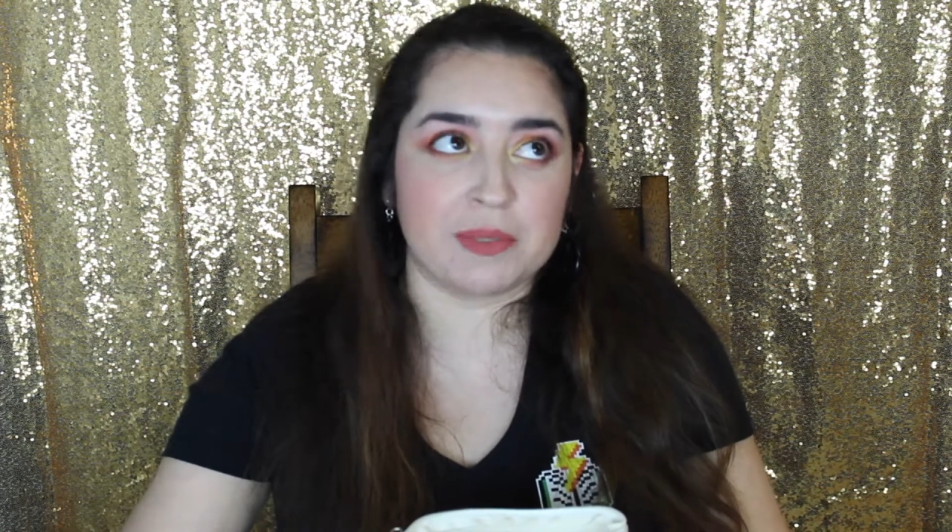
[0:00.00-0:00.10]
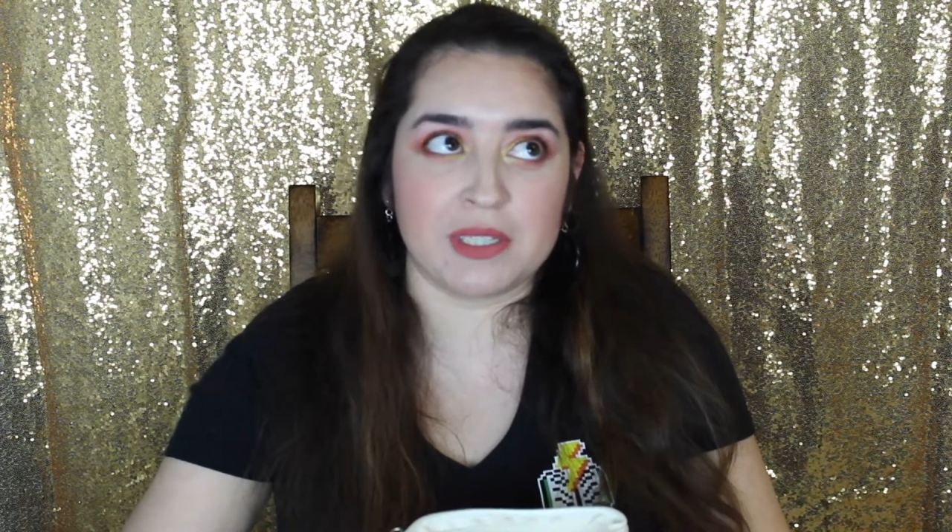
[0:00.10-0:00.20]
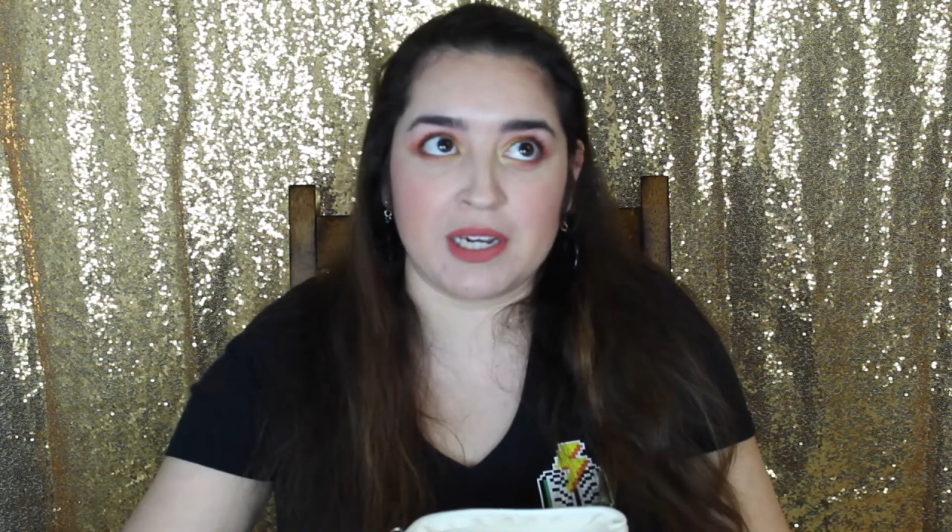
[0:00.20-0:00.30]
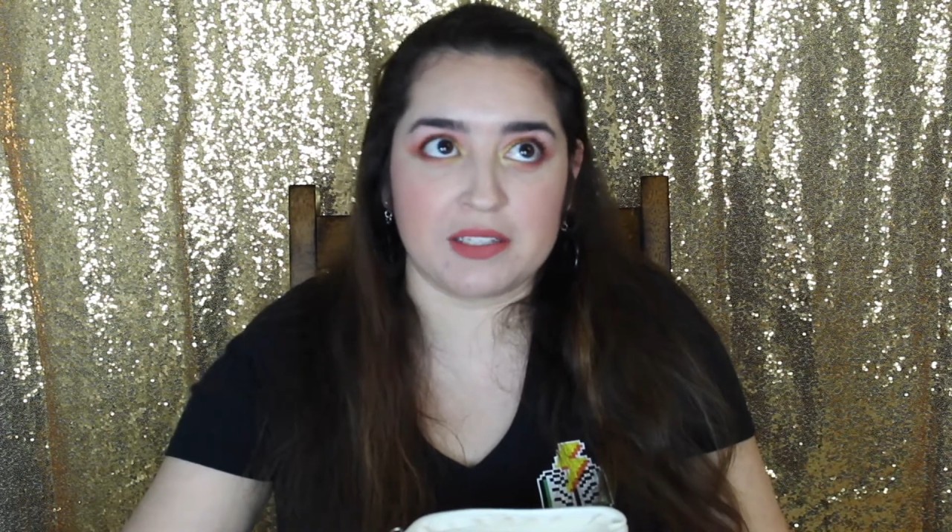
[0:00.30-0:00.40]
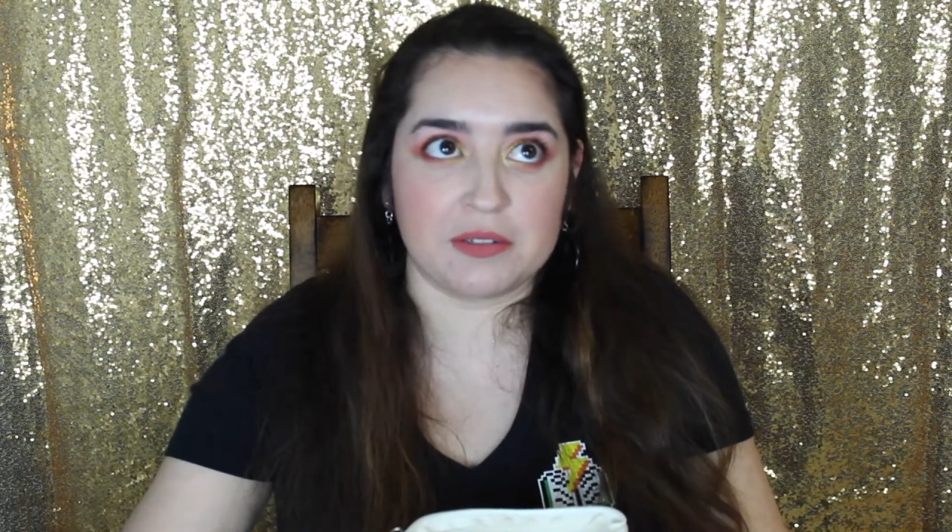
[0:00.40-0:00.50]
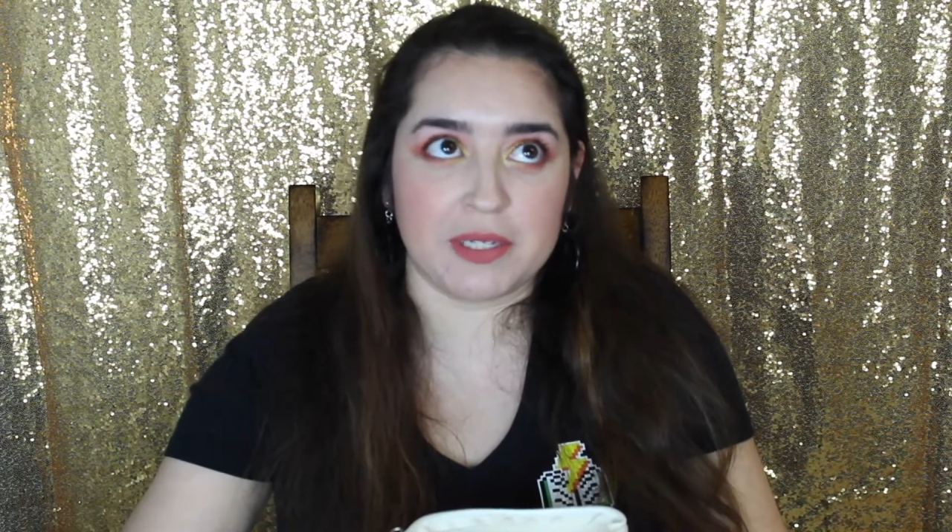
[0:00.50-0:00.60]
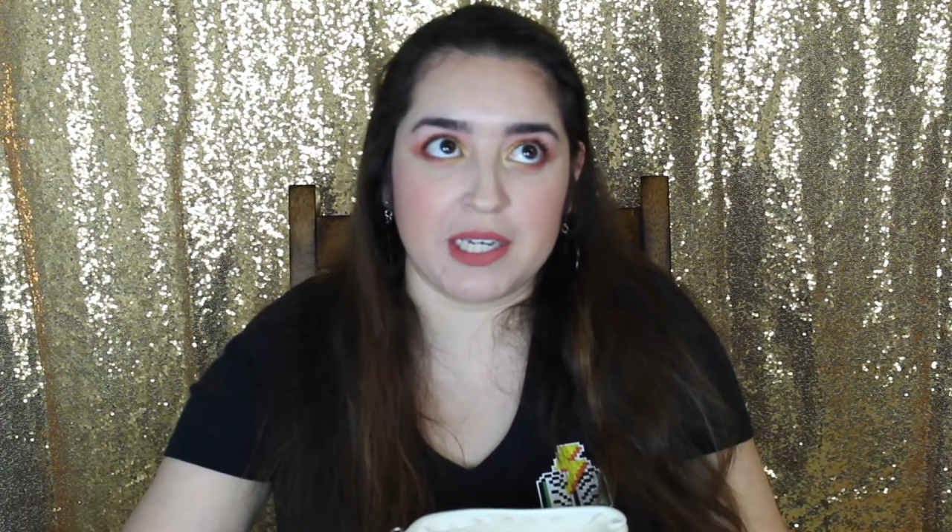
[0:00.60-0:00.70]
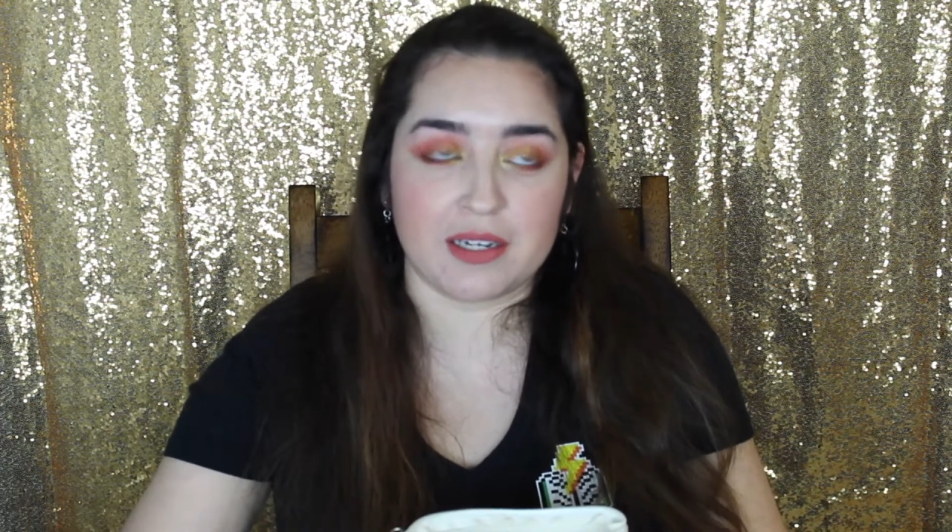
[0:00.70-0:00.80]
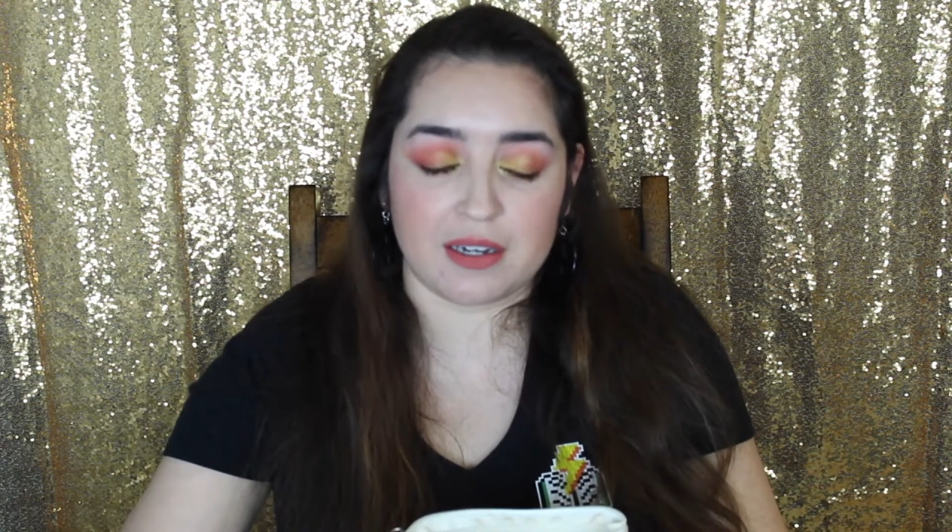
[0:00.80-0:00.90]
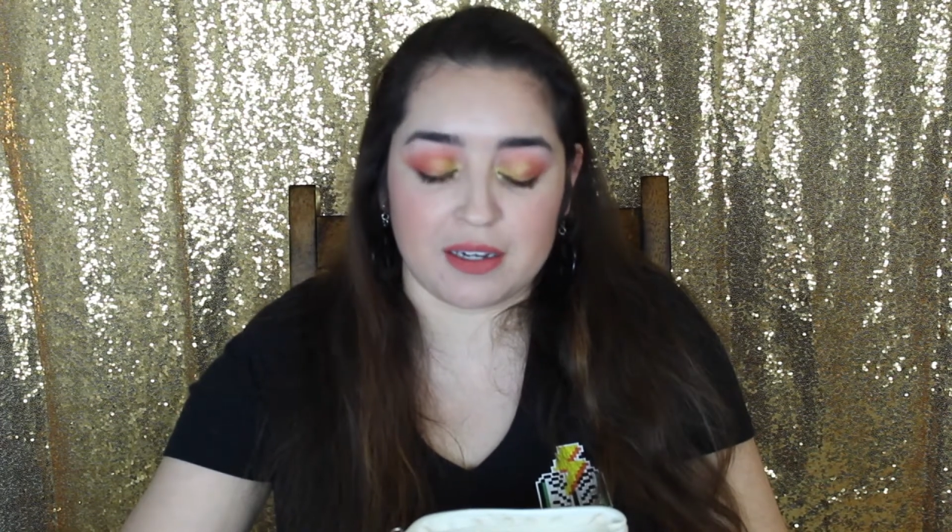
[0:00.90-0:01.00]
But last
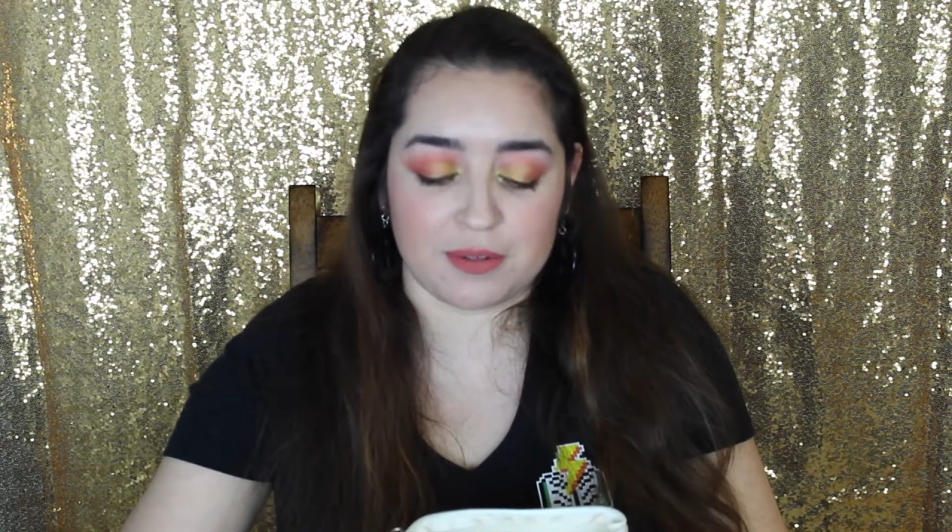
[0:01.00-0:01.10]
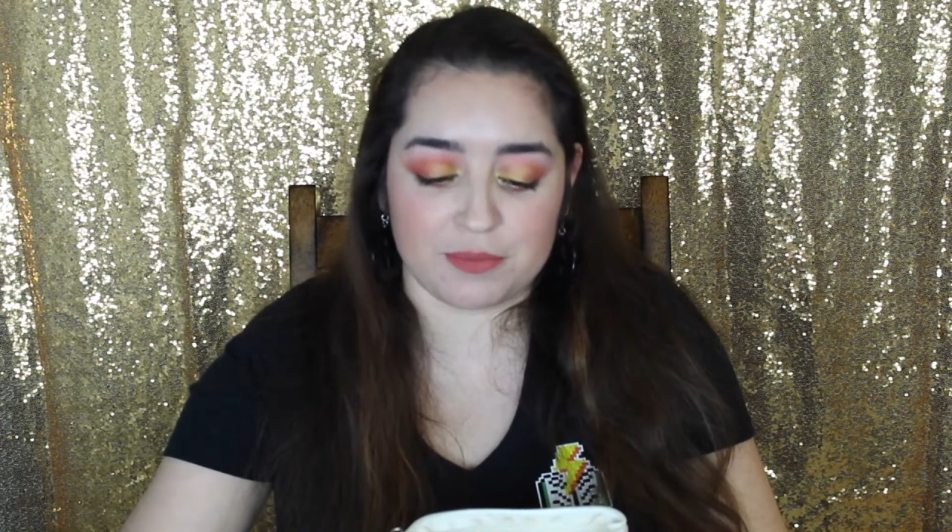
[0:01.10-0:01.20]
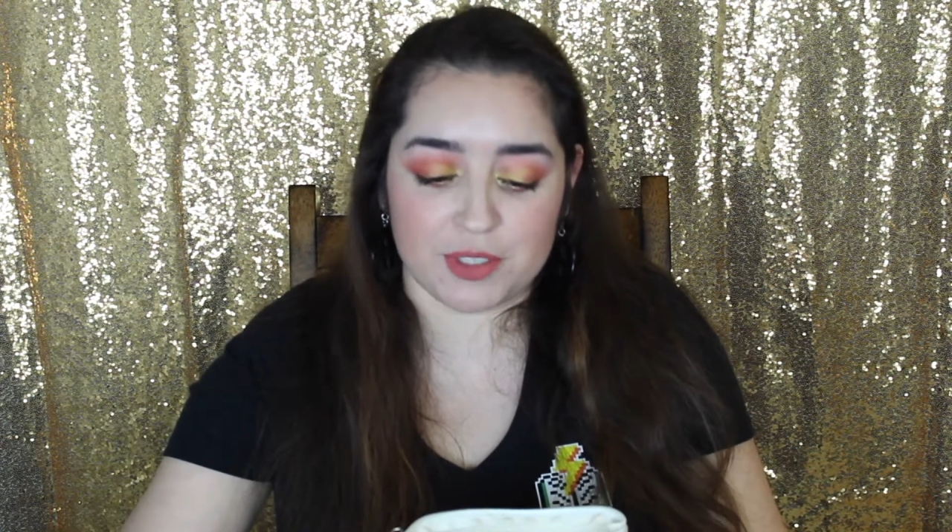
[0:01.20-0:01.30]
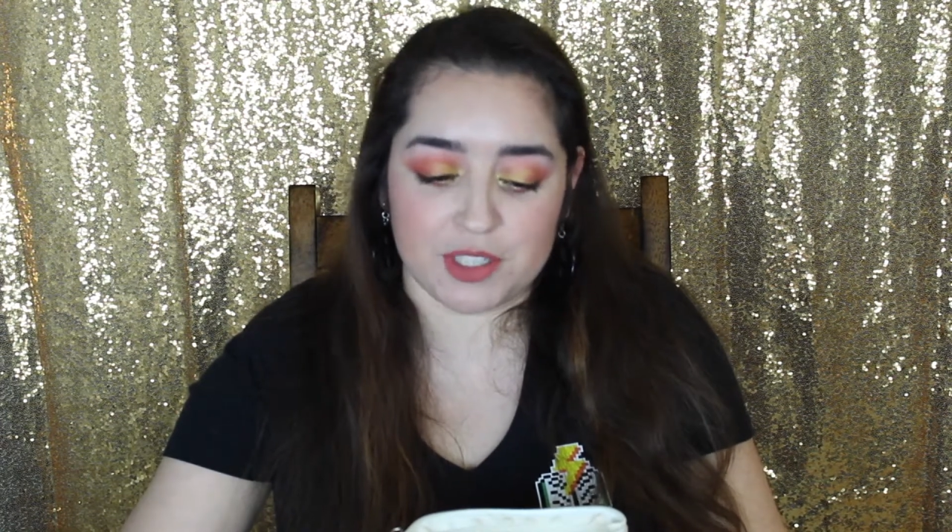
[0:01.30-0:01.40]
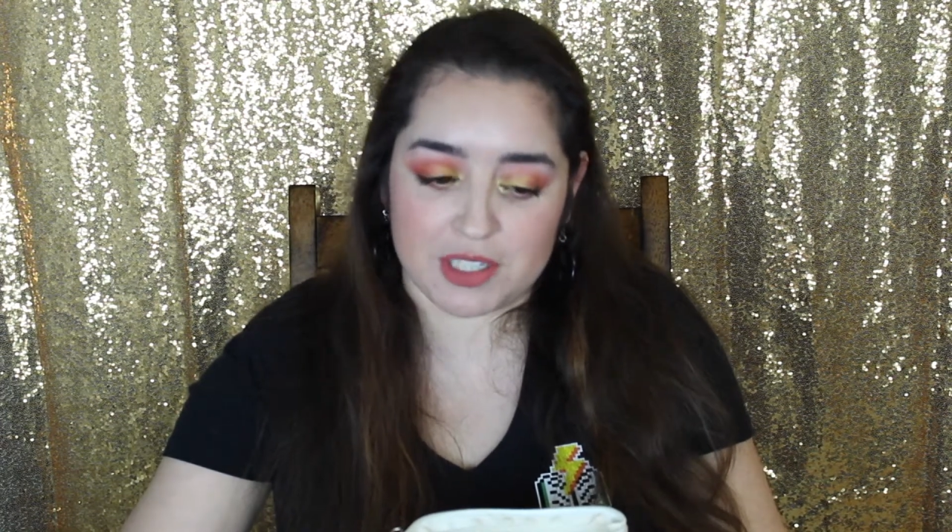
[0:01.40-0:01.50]
week was